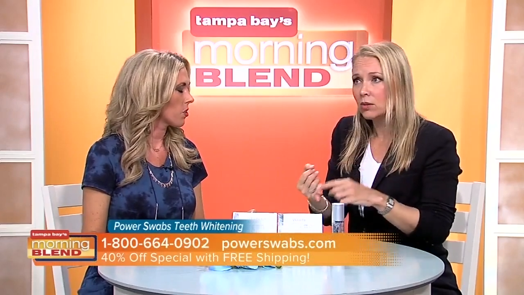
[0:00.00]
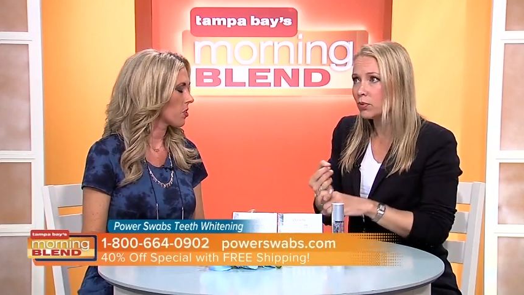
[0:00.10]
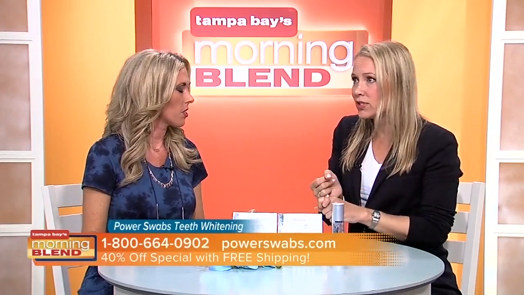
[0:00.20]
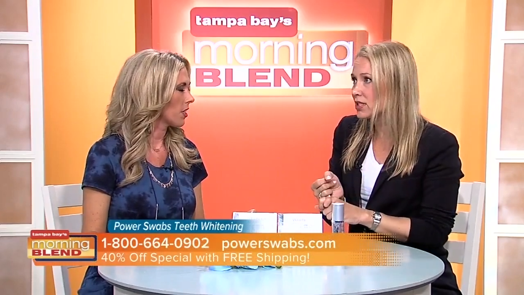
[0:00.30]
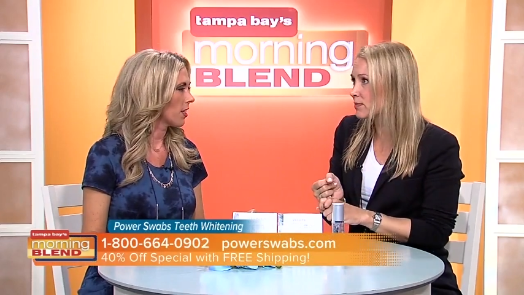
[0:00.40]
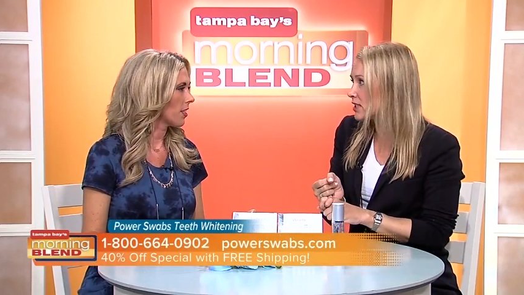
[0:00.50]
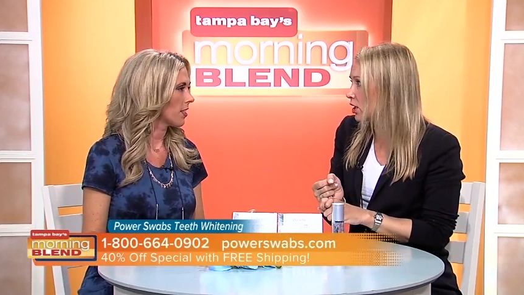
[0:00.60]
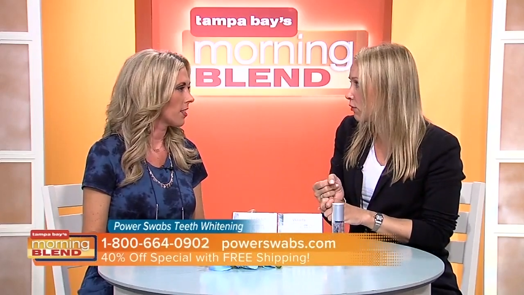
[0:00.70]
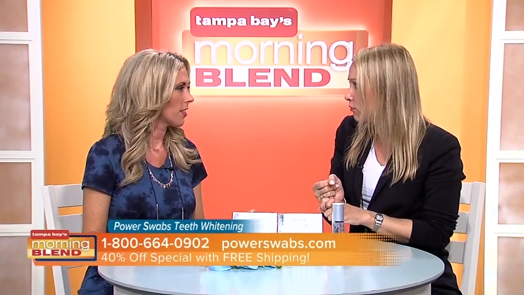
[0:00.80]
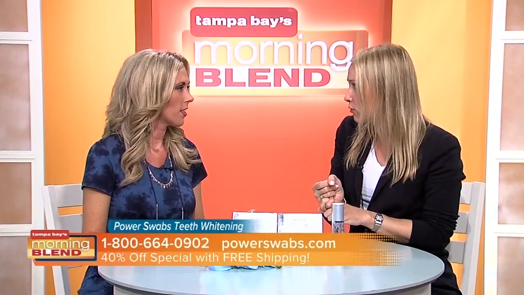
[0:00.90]
Speaker 1: puts
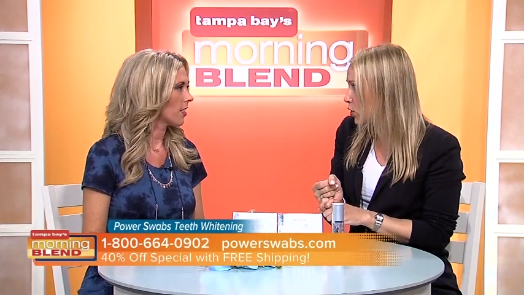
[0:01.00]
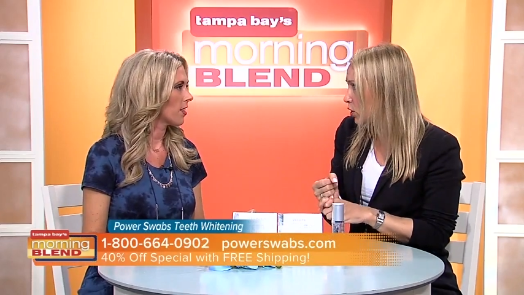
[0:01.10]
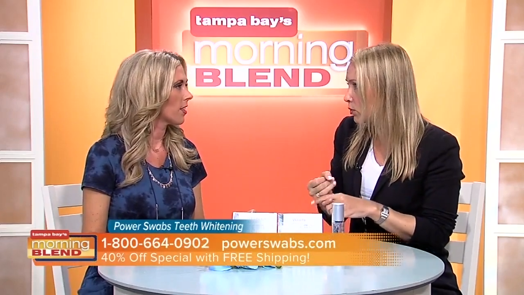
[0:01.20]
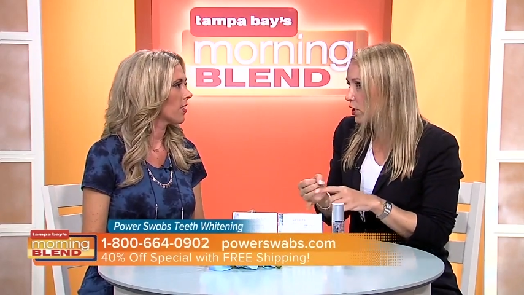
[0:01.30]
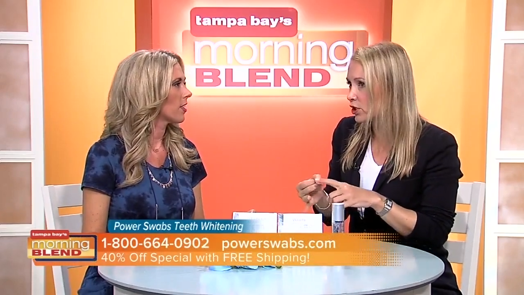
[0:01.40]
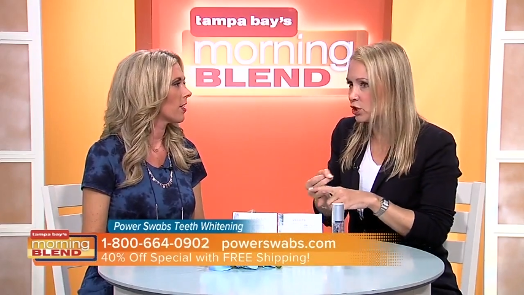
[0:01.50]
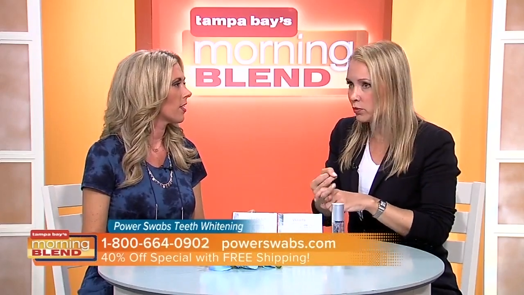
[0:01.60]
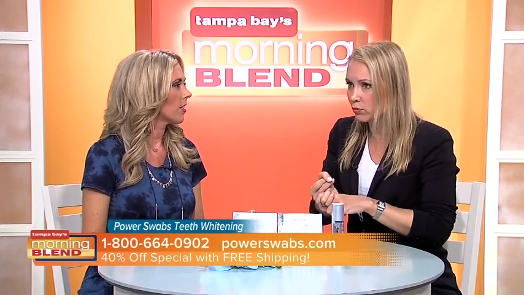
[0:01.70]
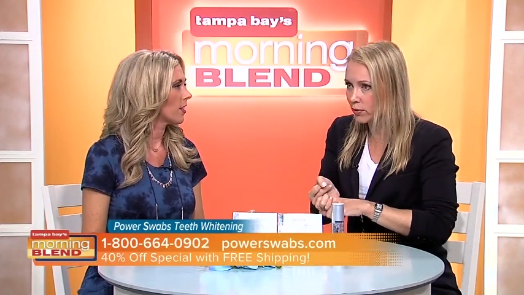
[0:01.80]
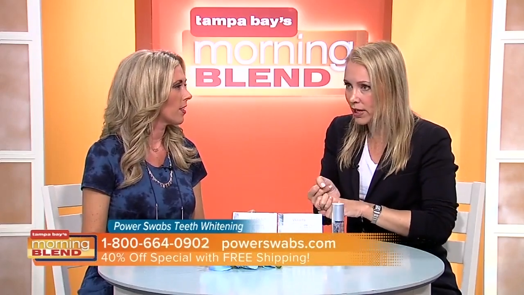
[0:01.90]
himself
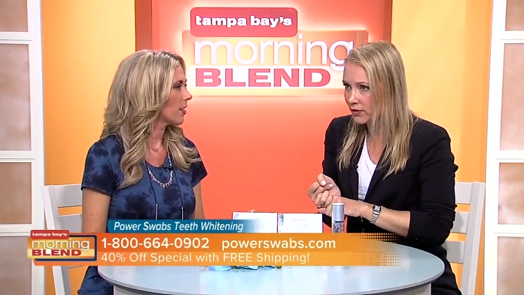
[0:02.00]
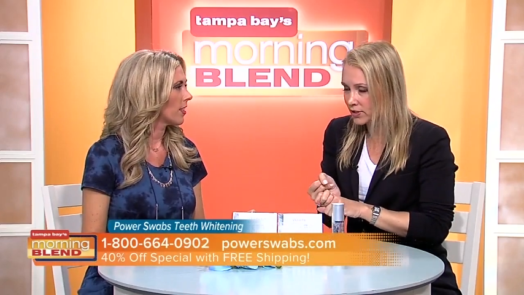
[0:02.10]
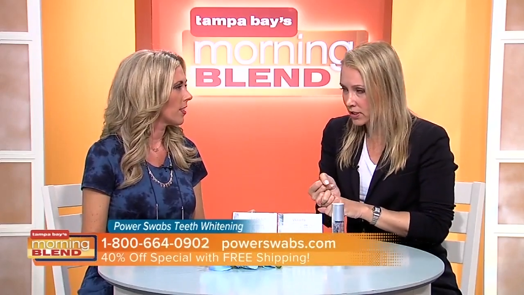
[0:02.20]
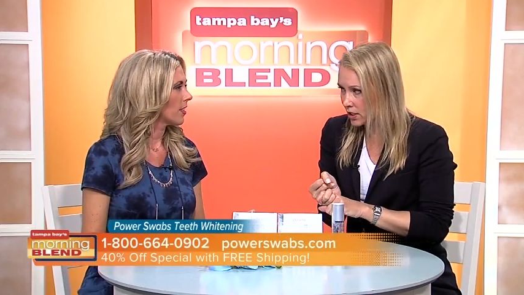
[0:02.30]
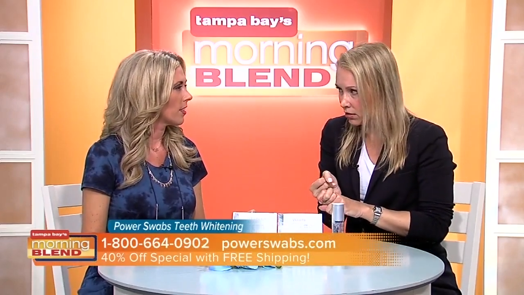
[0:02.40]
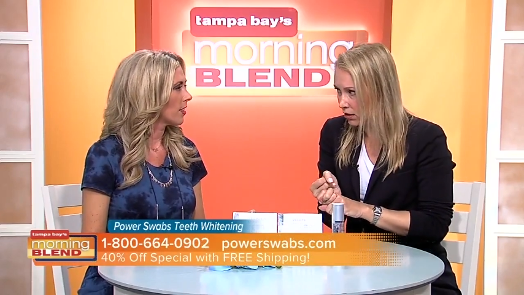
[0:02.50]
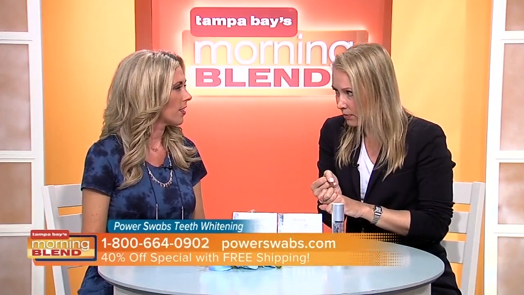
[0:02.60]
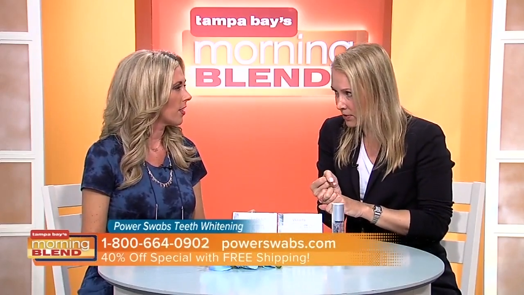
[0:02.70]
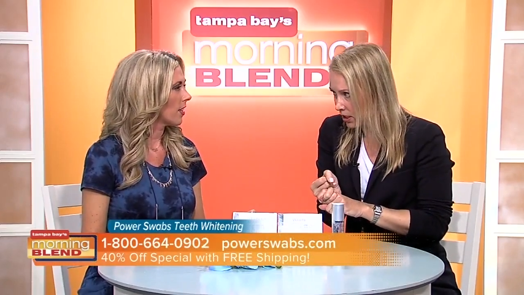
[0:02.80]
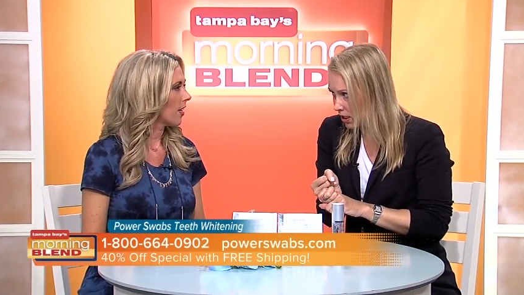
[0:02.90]
forward. You would rather
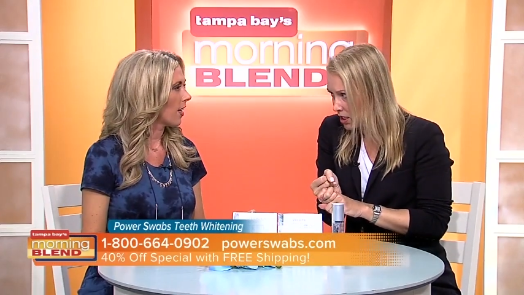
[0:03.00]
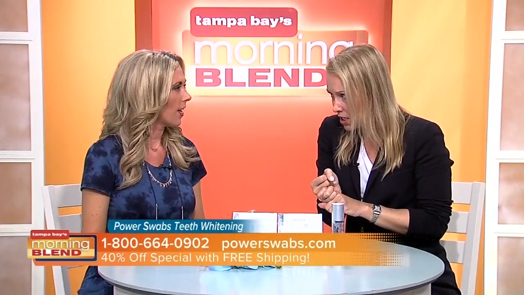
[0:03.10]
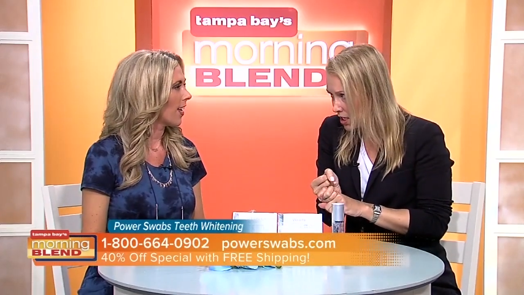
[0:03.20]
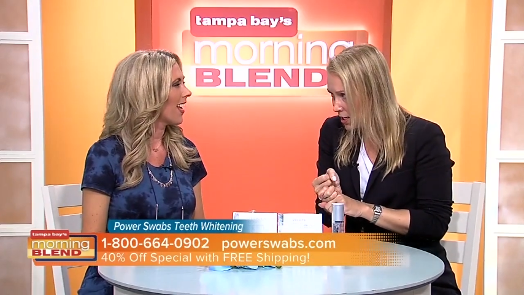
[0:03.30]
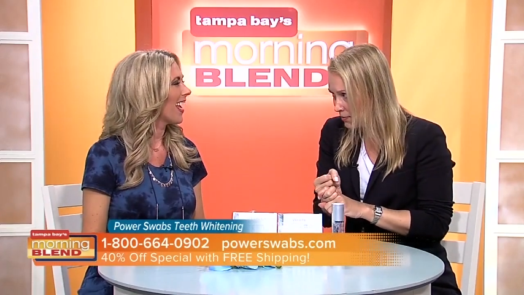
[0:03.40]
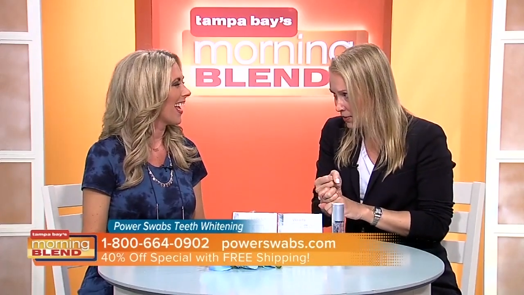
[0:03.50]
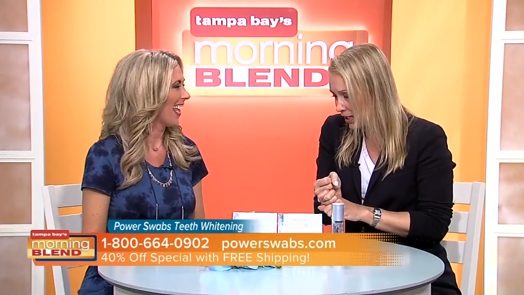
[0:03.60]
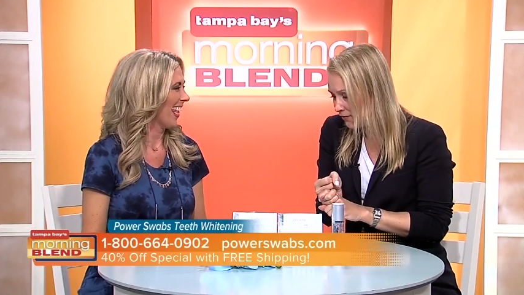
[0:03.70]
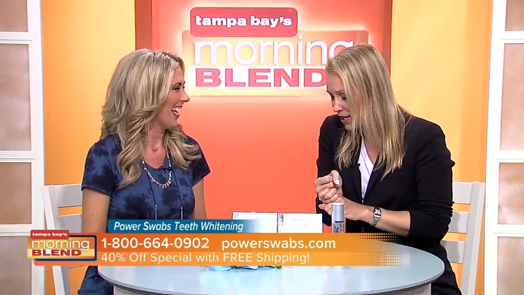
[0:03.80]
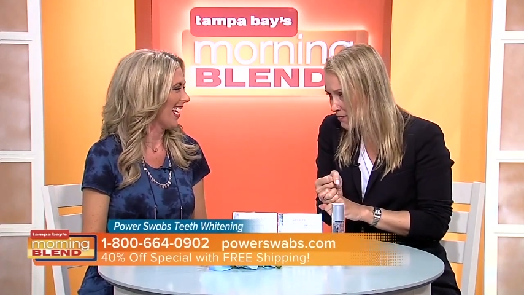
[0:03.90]
snuggle up to
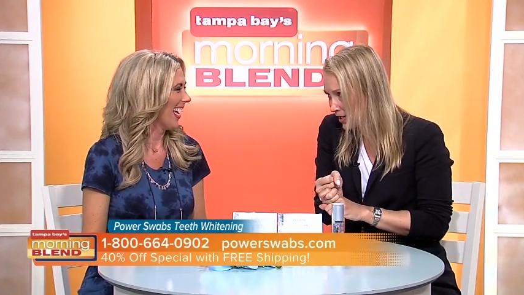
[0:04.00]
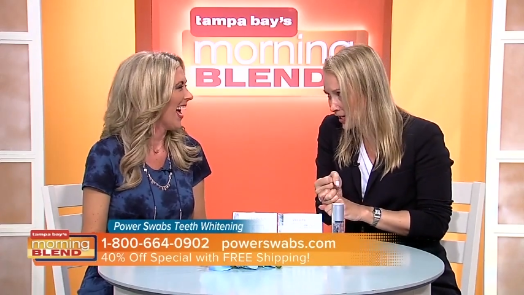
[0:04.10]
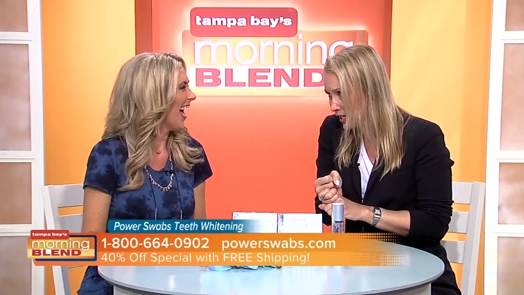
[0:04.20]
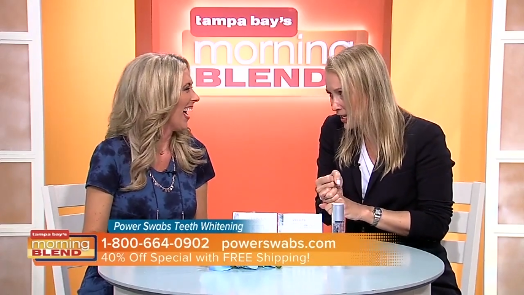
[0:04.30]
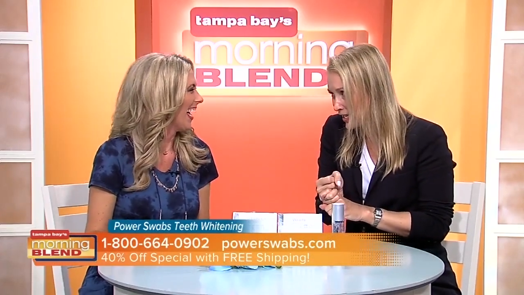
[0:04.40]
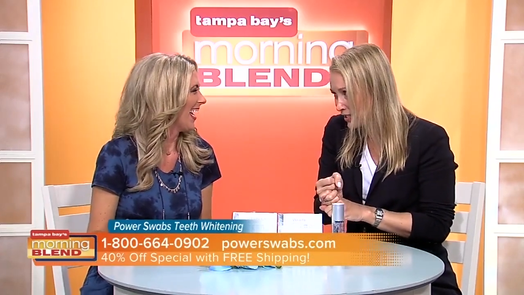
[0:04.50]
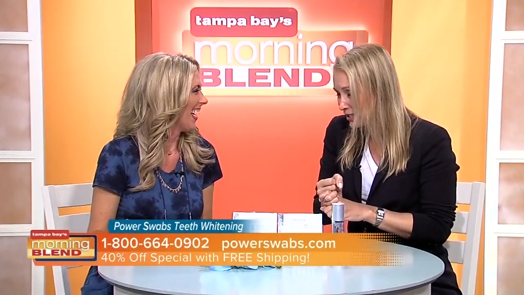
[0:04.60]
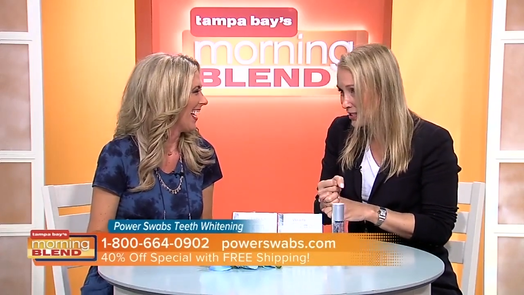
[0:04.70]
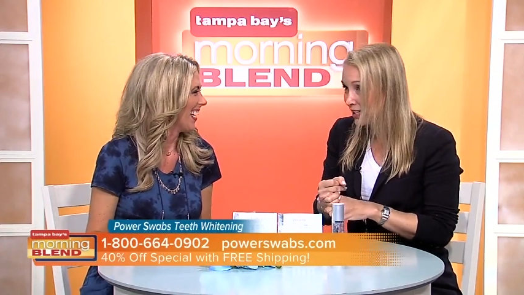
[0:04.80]
him, give him a kiss,